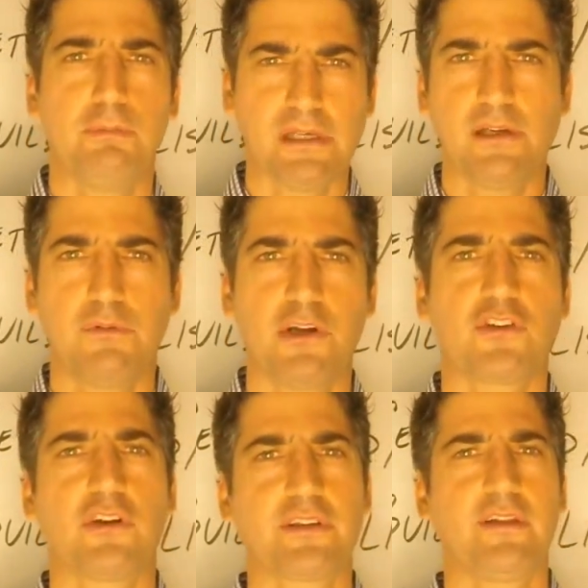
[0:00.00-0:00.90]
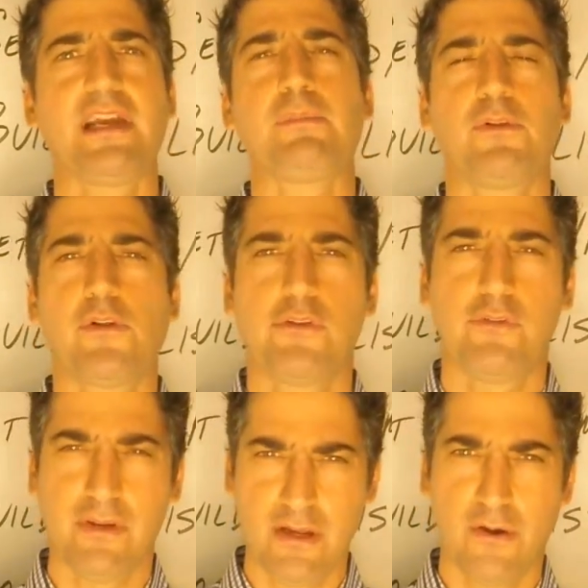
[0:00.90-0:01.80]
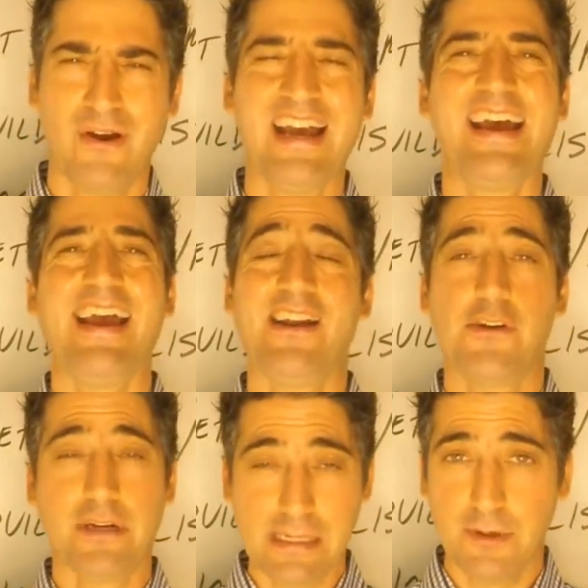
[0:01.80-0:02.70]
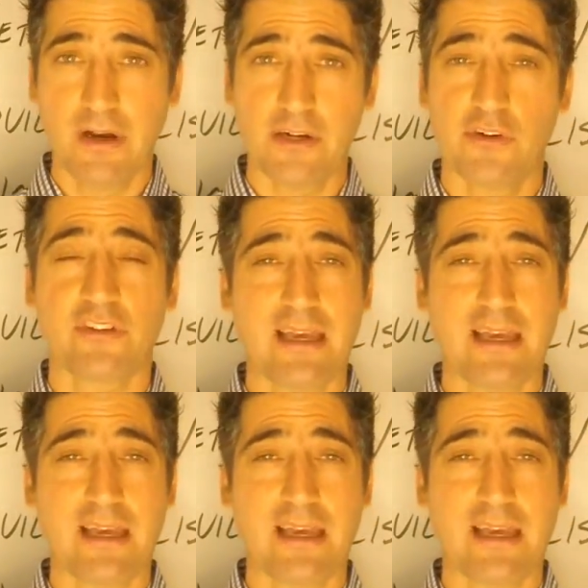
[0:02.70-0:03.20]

Speaking of which, click the link below this video and your email address.